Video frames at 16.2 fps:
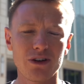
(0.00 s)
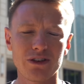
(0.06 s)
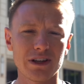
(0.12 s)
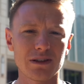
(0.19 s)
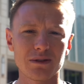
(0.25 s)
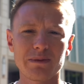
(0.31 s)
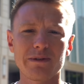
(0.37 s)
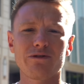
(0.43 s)
I
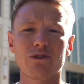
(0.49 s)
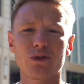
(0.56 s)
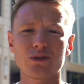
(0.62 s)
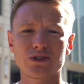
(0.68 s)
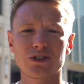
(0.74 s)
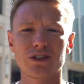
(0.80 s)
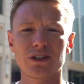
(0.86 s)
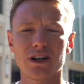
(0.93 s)
think there's been
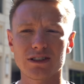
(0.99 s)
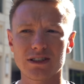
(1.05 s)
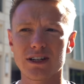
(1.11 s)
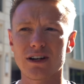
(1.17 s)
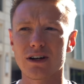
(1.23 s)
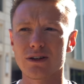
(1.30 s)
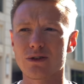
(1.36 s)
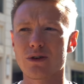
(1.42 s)

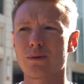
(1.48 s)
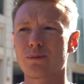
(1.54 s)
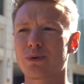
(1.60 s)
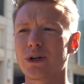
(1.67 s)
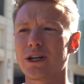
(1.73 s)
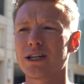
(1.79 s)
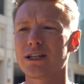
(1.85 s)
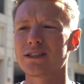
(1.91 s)
499 Grand
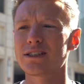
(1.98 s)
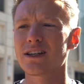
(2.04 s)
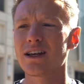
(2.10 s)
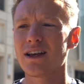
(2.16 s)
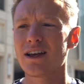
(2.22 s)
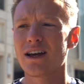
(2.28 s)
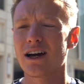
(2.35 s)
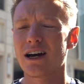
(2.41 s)
Prix
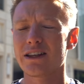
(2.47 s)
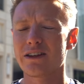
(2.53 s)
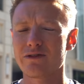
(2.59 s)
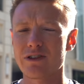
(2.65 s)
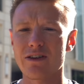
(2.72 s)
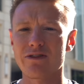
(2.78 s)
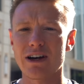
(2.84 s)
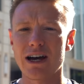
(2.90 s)
and they've
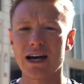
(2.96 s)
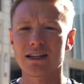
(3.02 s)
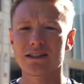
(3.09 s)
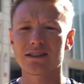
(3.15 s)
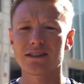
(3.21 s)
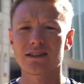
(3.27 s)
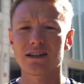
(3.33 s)
never had